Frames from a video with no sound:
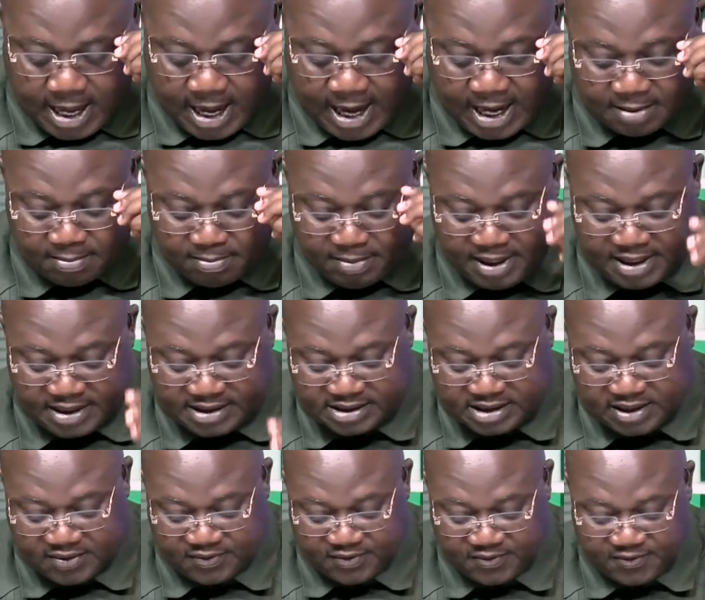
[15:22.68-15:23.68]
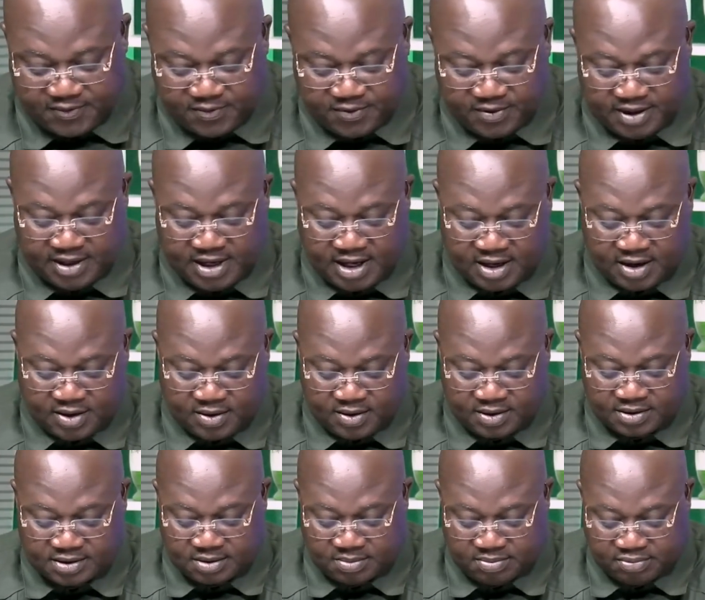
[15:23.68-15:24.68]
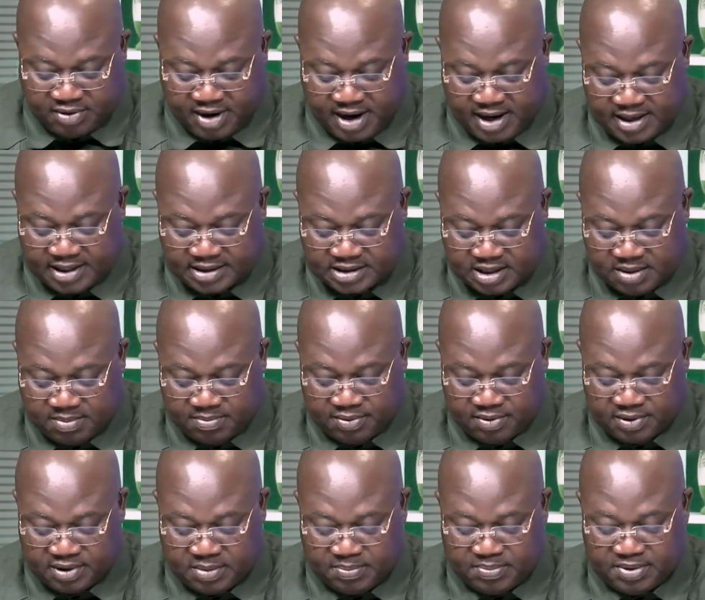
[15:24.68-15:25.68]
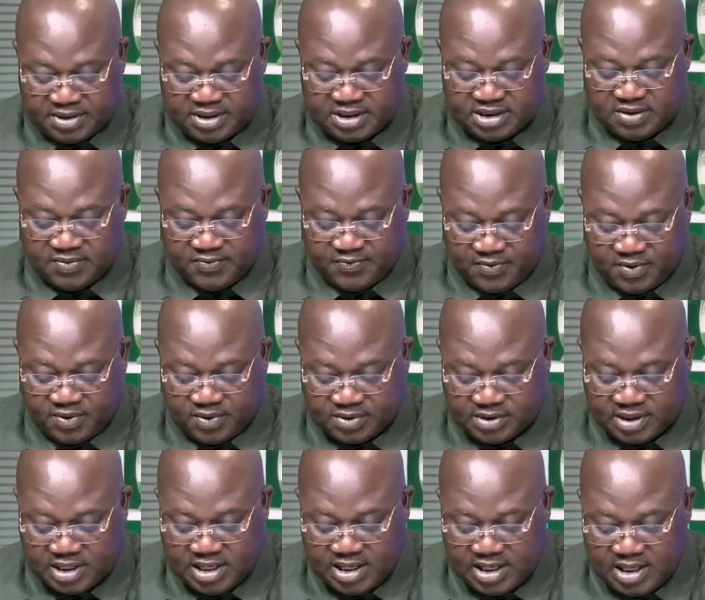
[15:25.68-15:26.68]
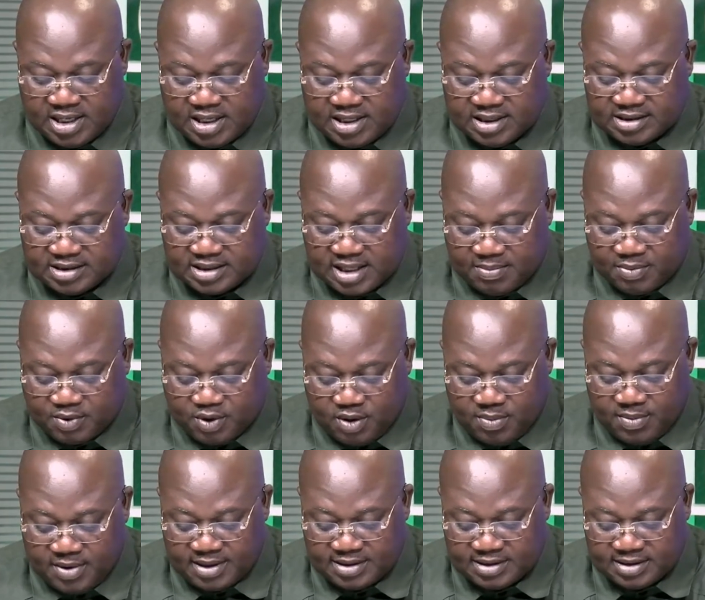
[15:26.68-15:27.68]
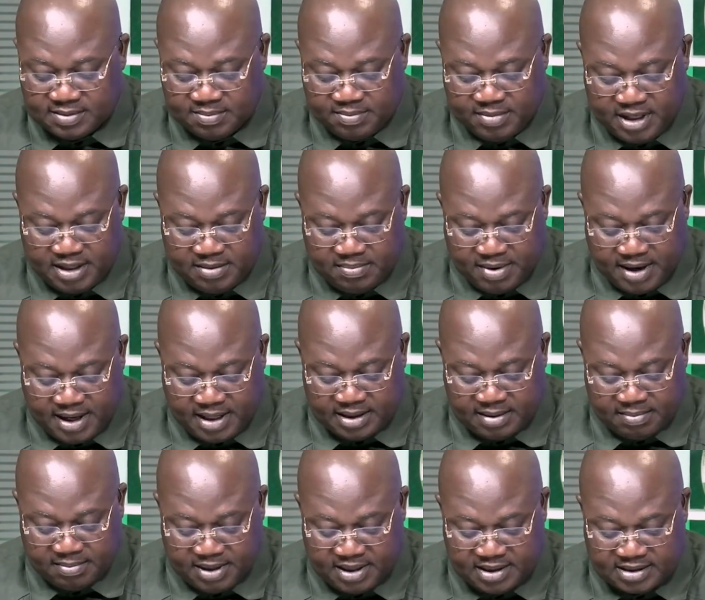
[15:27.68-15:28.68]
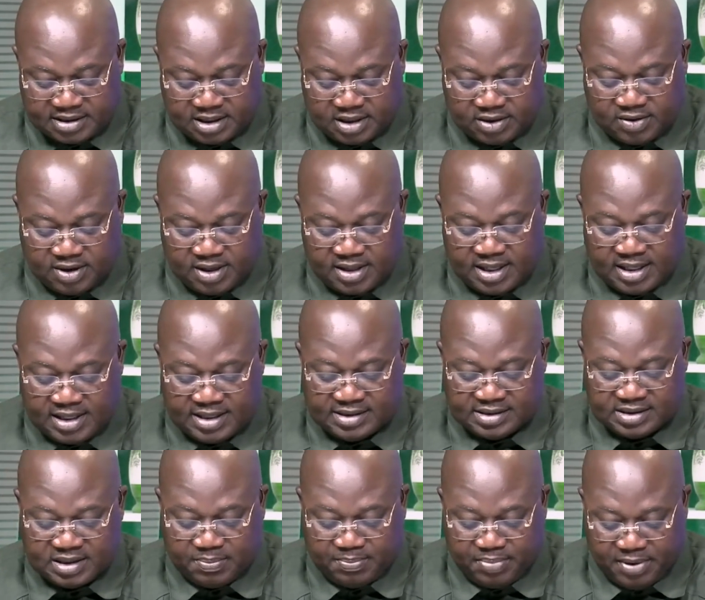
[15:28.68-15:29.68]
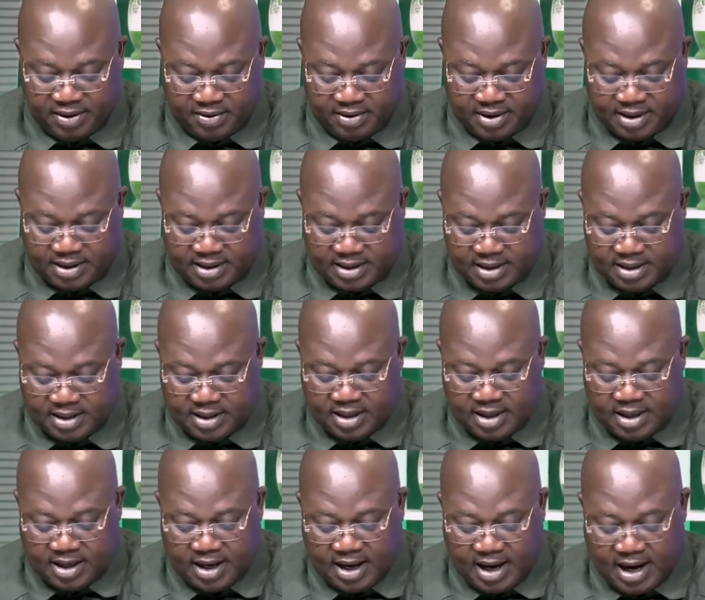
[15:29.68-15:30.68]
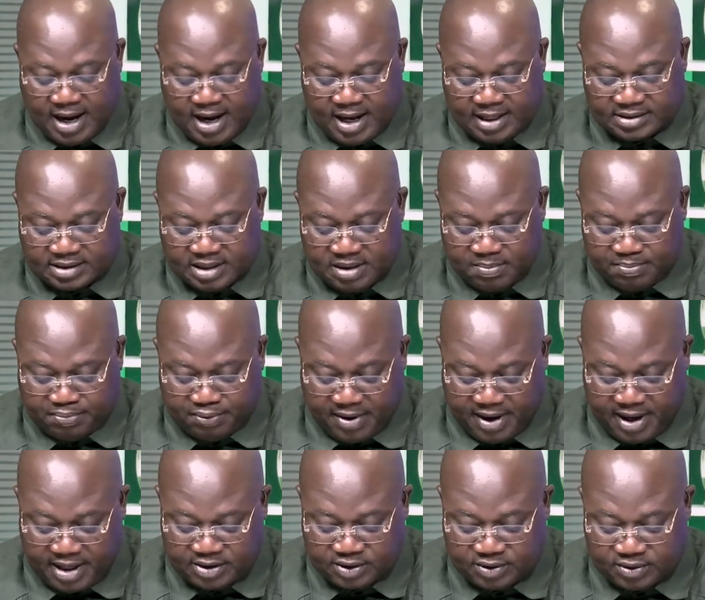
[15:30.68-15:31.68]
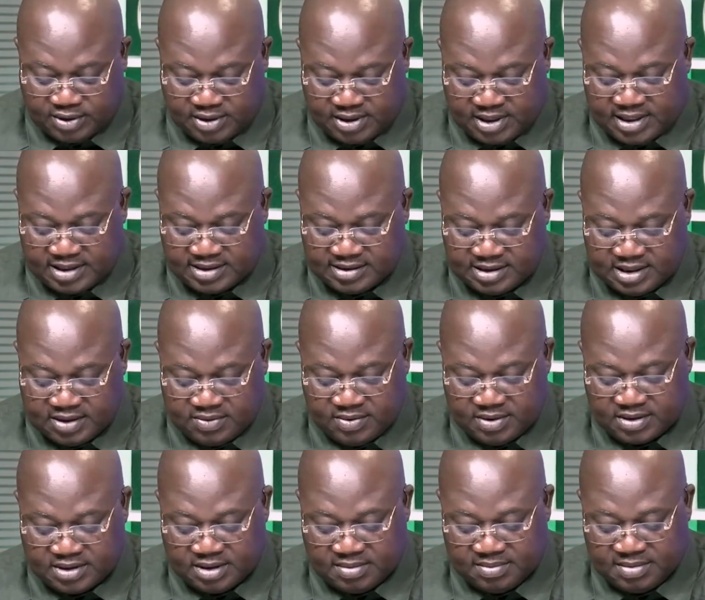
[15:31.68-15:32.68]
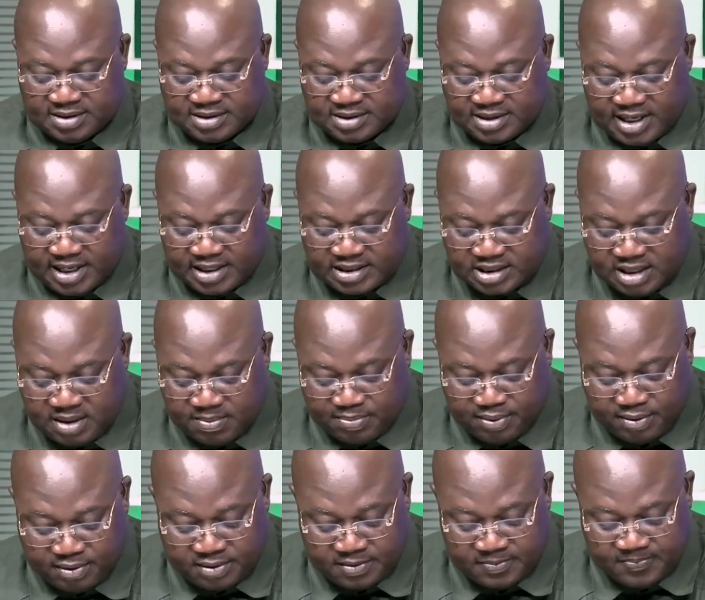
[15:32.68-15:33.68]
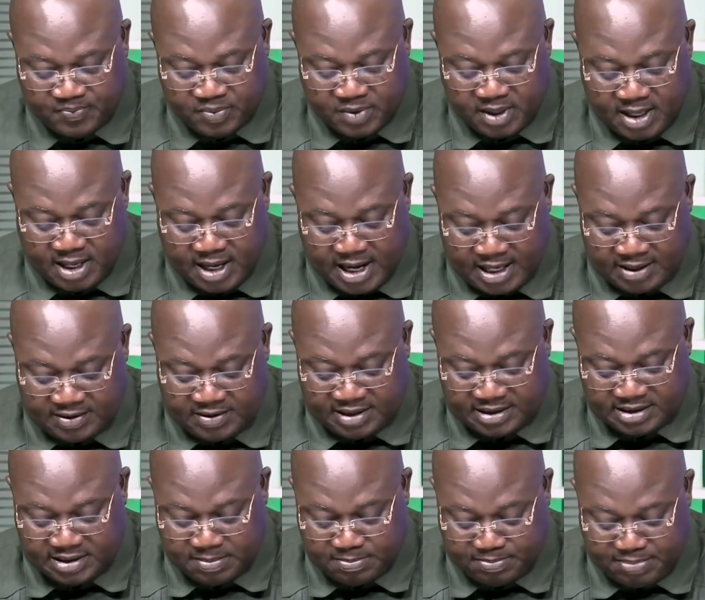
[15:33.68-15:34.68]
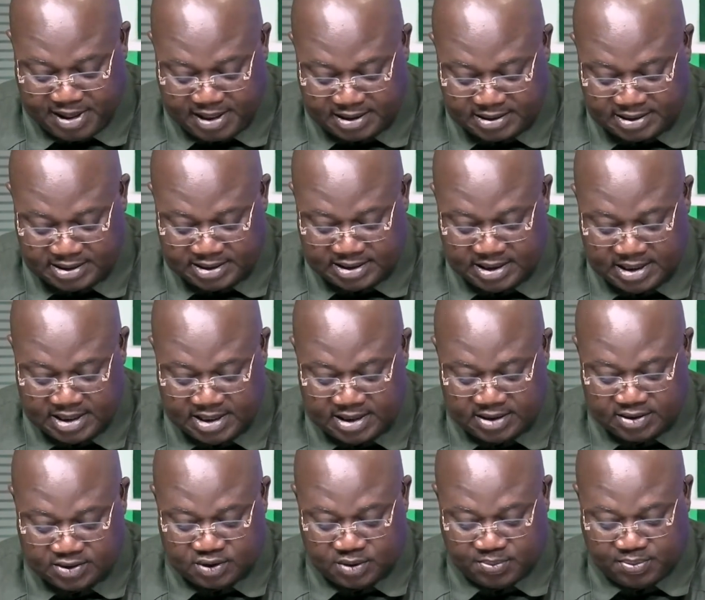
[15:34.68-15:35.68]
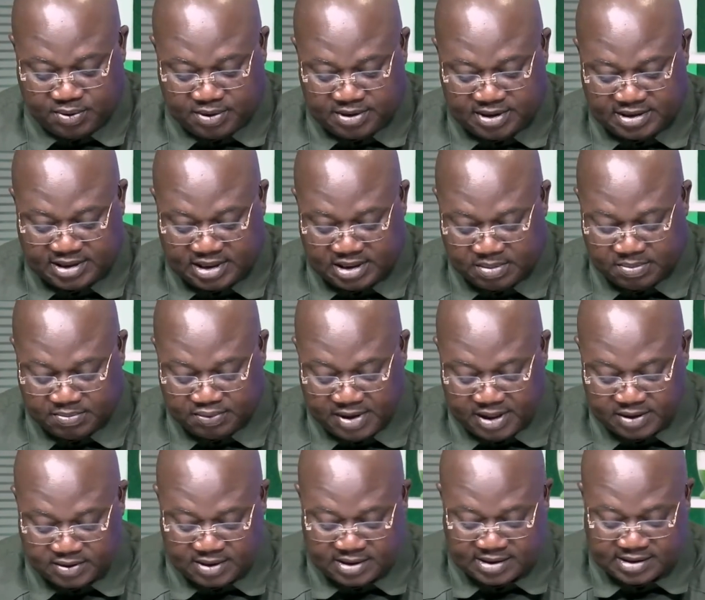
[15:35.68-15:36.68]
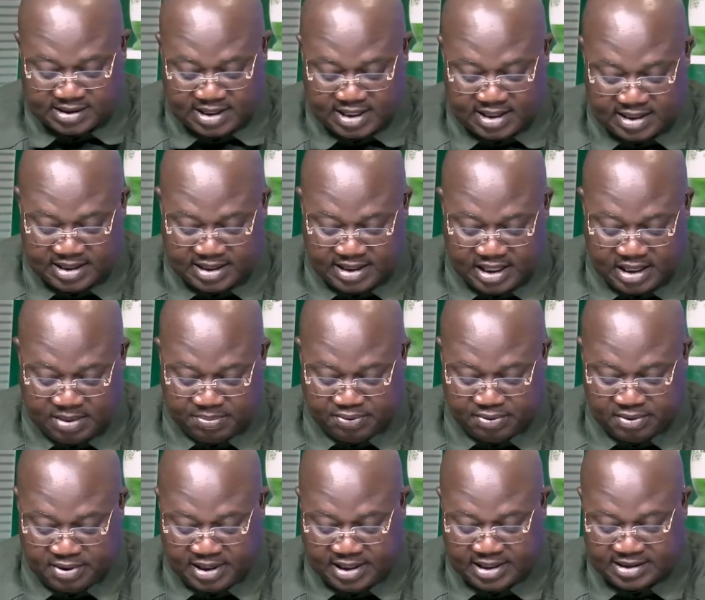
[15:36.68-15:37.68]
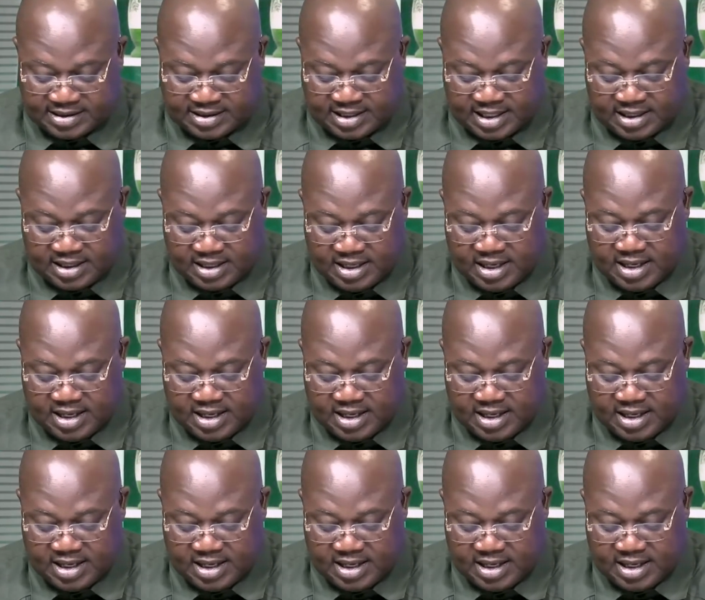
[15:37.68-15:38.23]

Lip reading: and Minister for Food and Agriculture, Brian Echampong. The petition follows some comments made by the minister during the Easter period at Impreza in the Eastern Region. Mr. Echampong, addressing party supporters at Impreza on Sunday, April 8th, said,